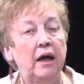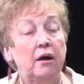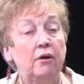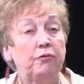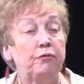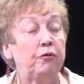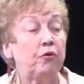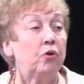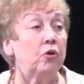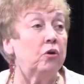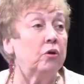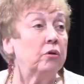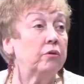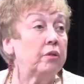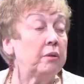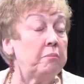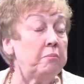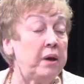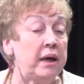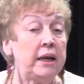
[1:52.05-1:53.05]
for
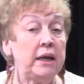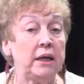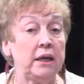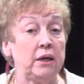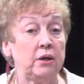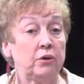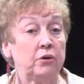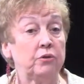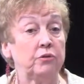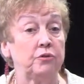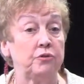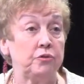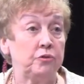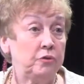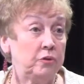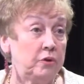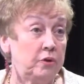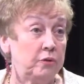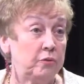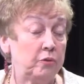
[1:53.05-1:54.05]
the many years,
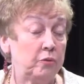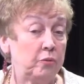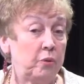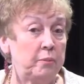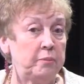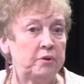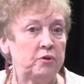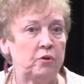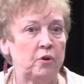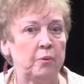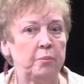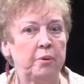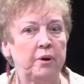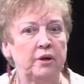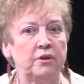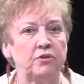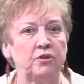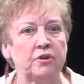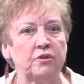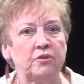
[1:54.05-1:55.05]
you know, the Women's Law
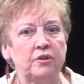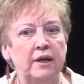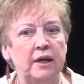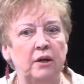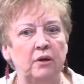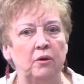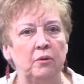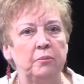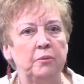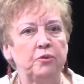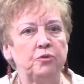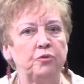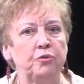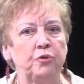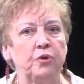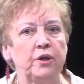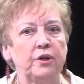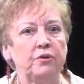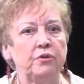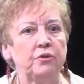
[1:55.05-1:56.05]
Project's now almost
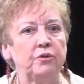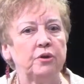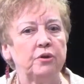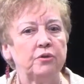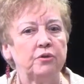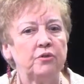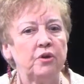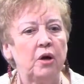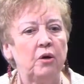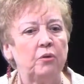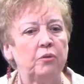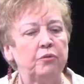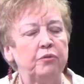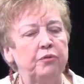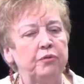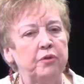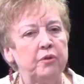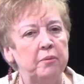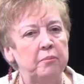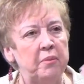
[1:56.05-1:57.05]
42 years old.
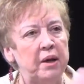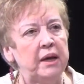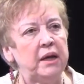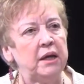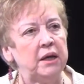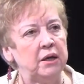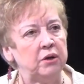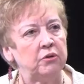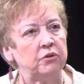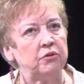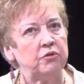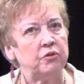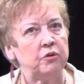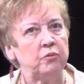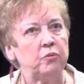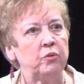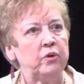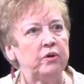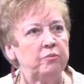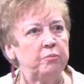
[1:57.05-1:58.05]
For the many years
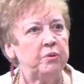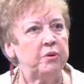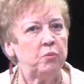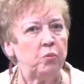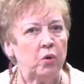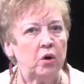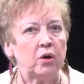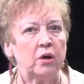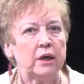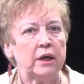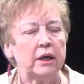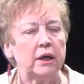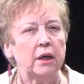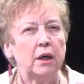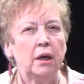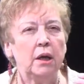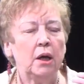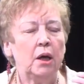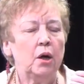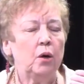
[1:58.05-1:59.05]
that we've been working,
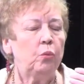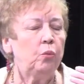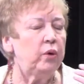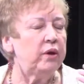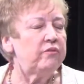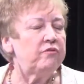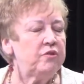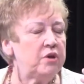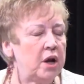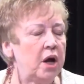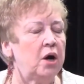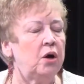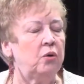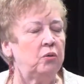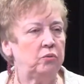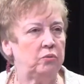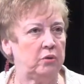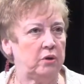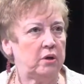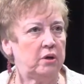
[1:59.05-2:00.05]
we've
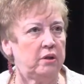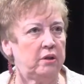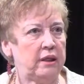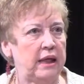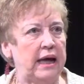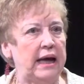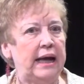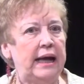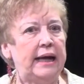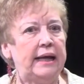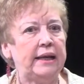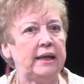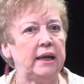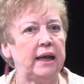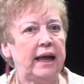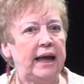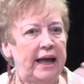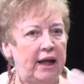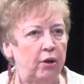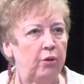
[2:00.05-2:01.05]
known that
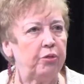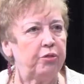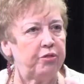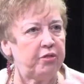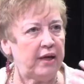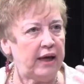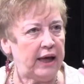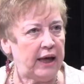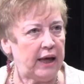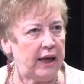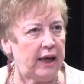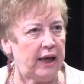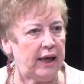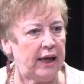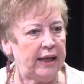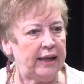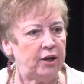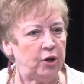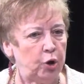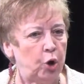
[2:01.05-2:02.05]
health
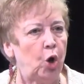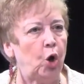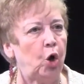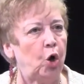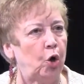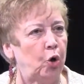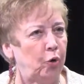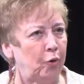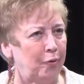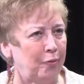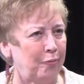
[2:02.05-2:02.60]
and law